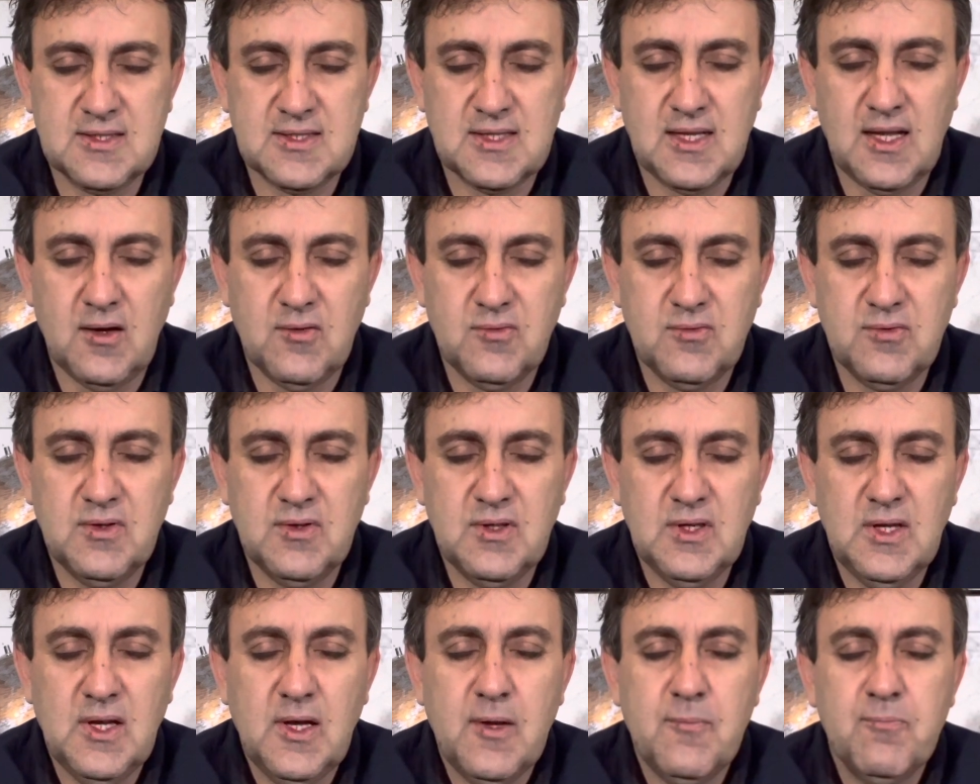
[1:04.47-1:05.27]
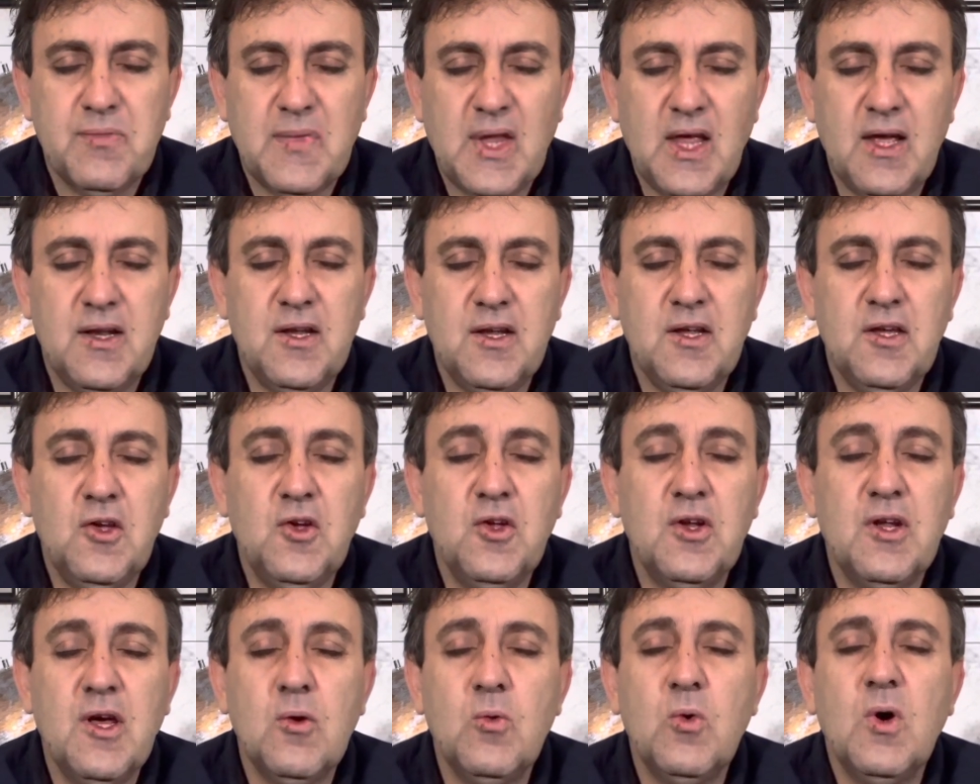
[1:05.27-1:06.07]
love, and that you
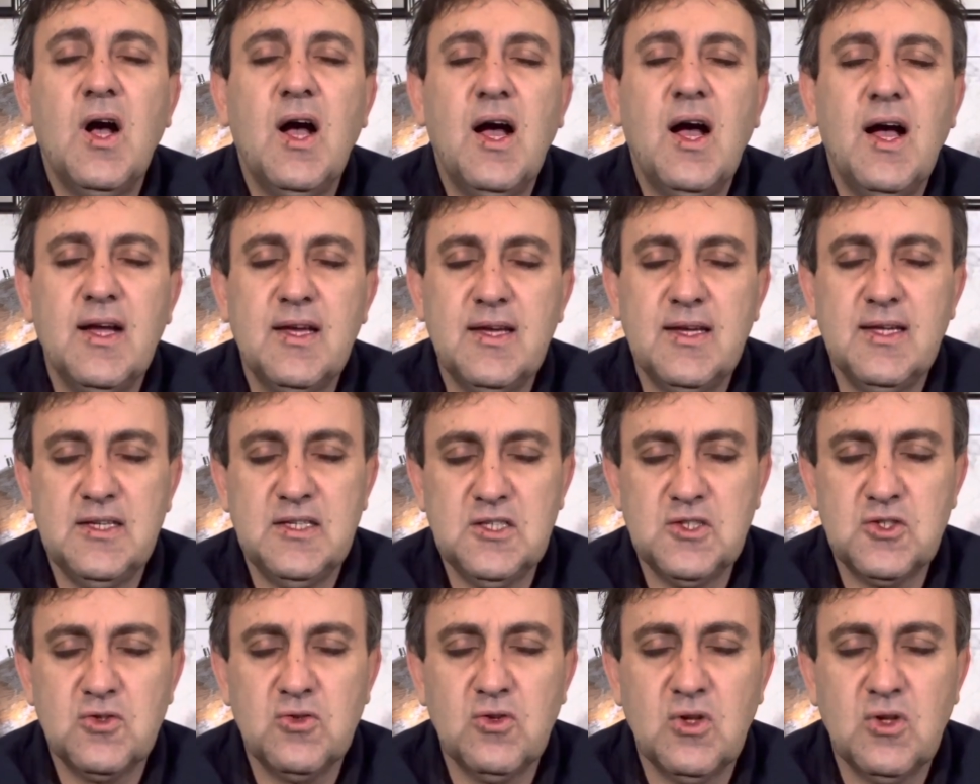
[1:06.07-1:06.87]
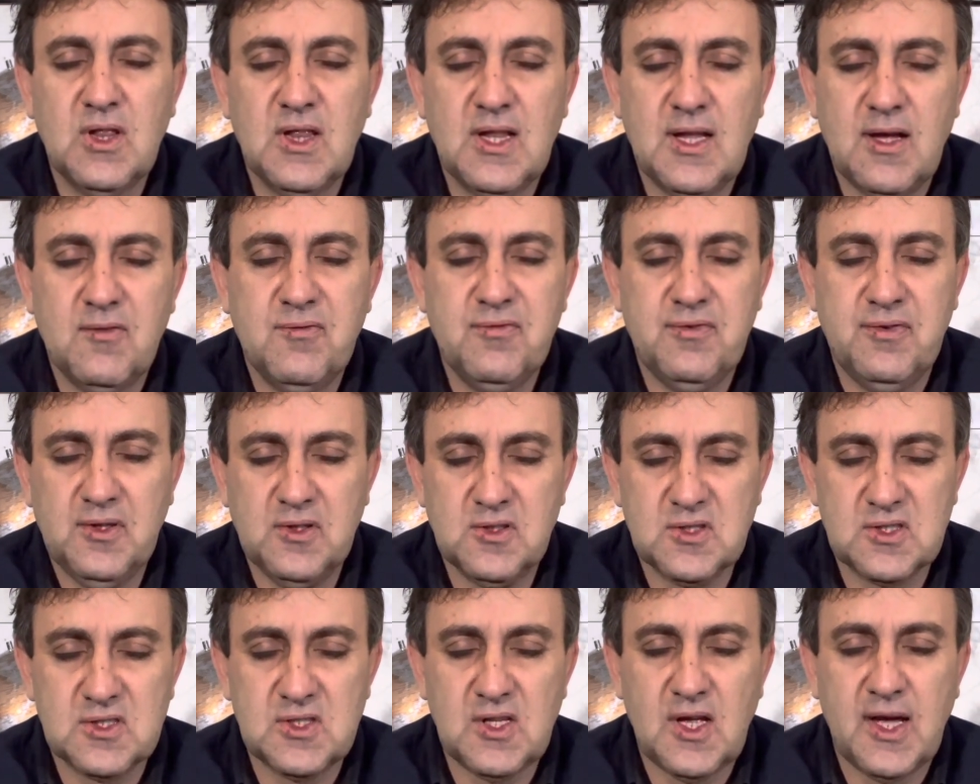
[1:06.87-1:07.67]
know what unconditional love
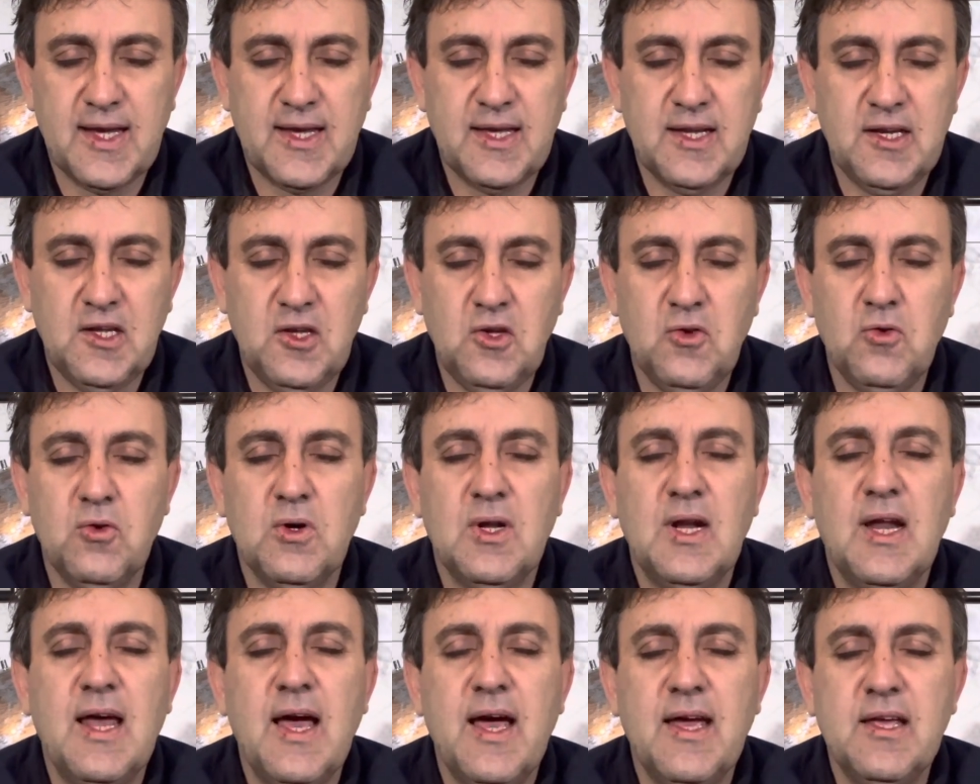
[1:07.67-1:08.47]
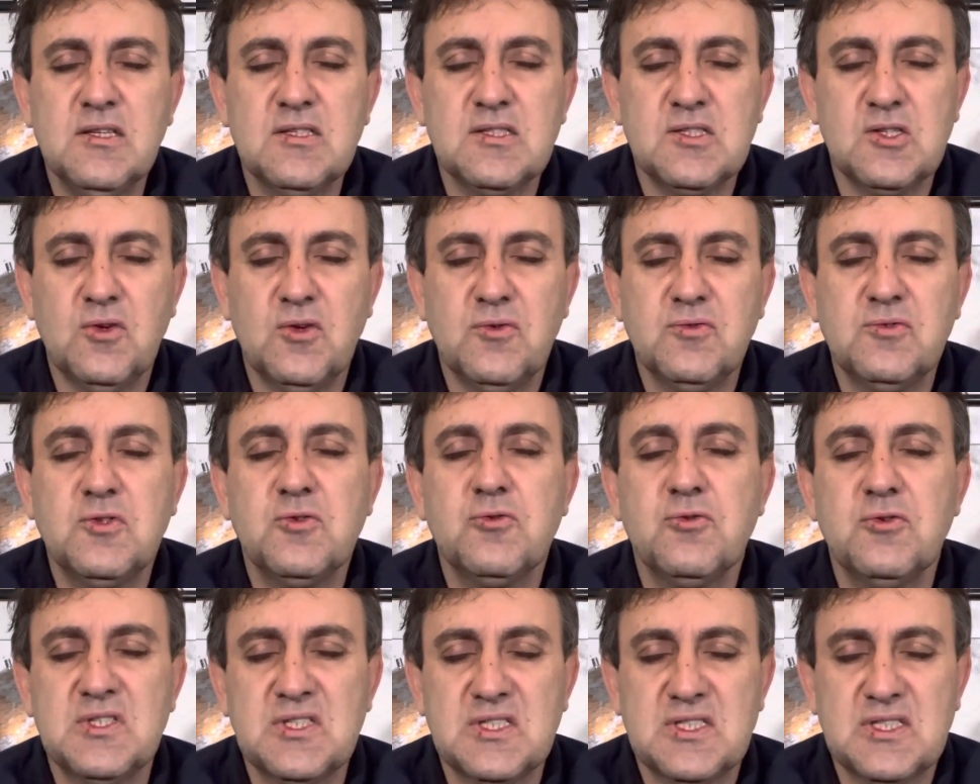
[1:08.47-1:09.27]
feels like, and that you allow yourself to
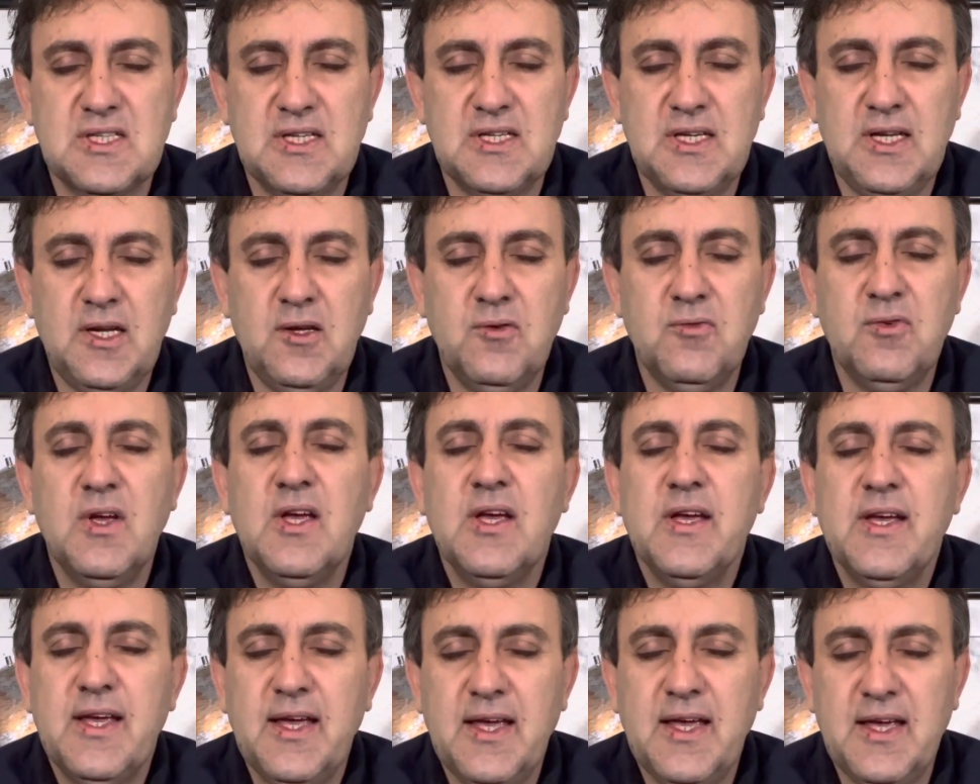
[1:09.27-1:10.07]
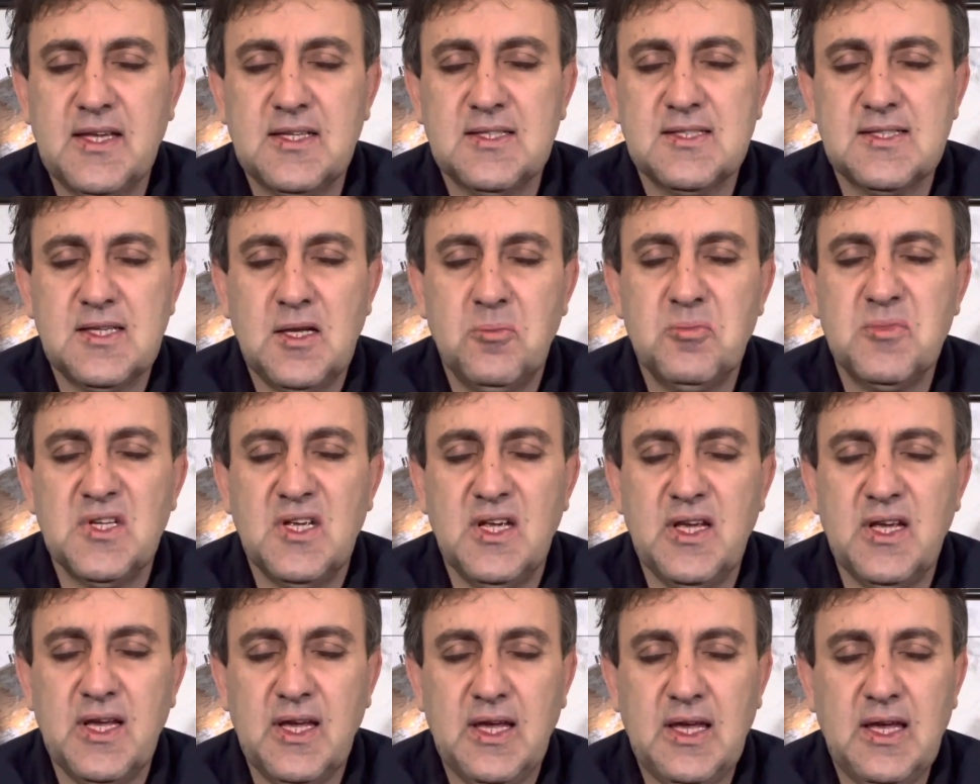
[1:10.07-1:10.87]
receive, accept,
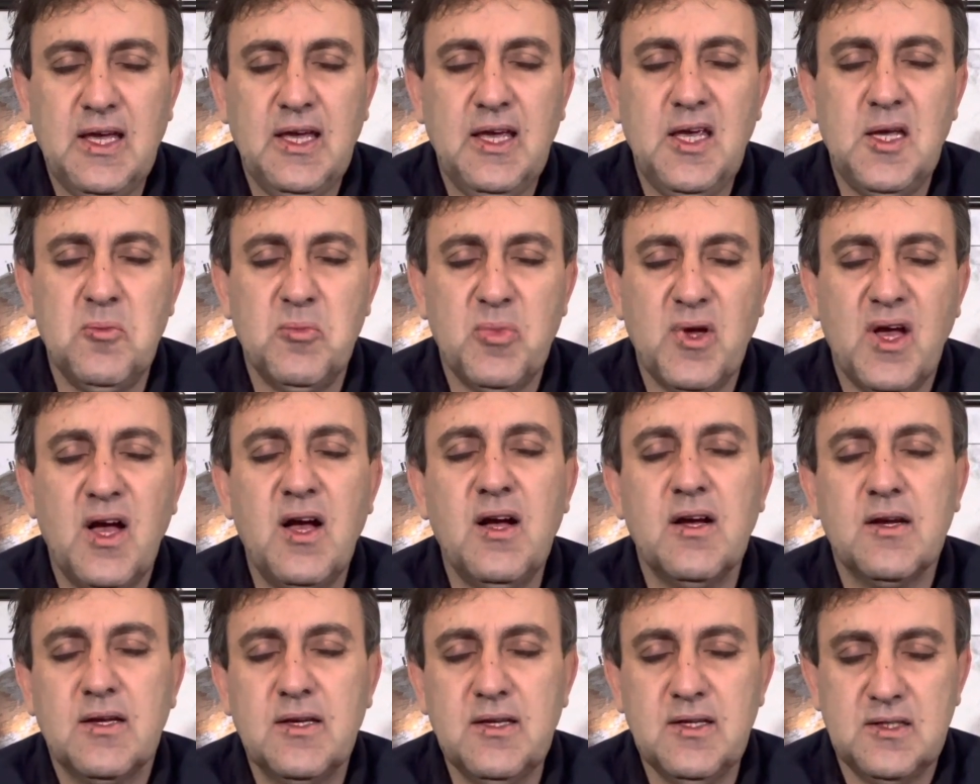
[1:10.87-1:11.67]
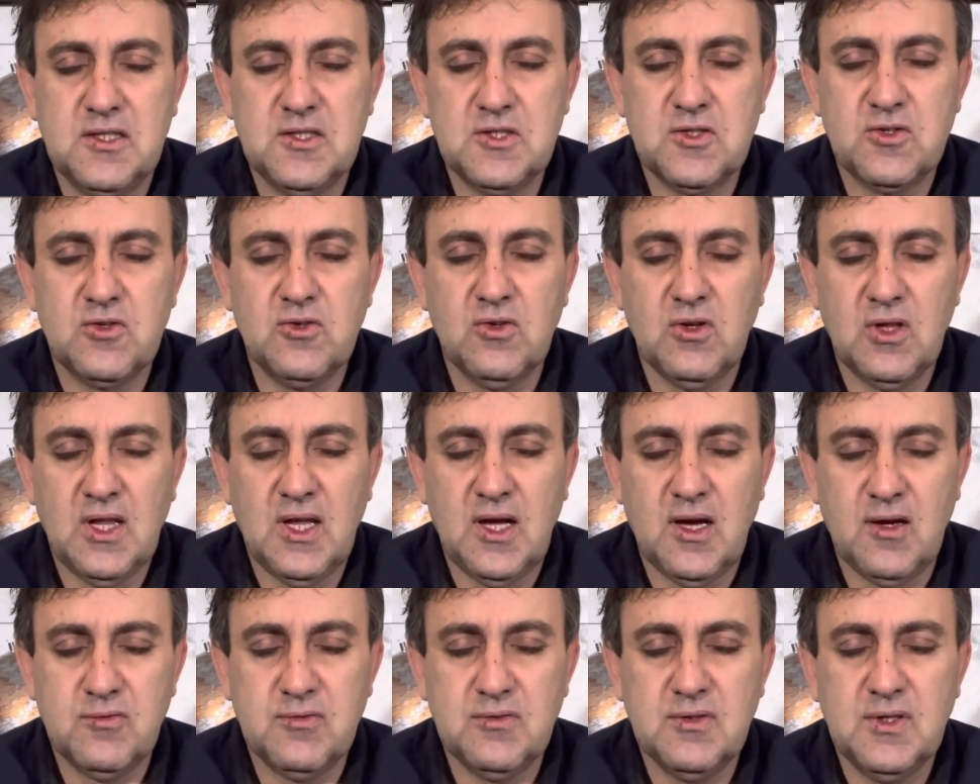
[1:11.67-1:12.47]
and keep unconditional
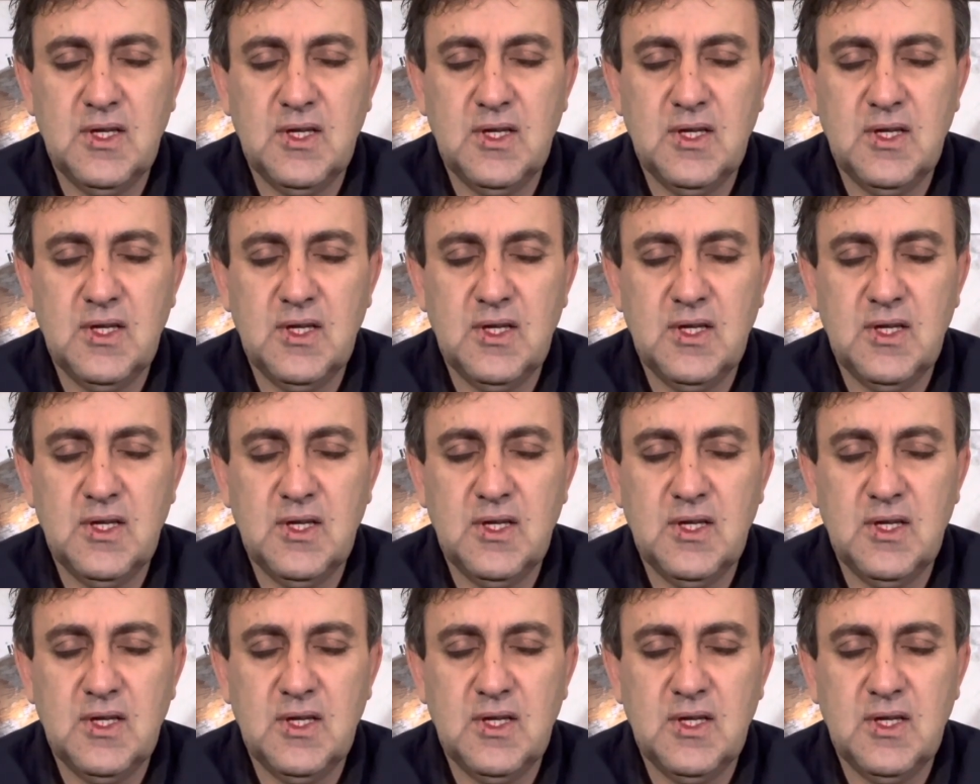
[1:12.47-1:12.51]
love,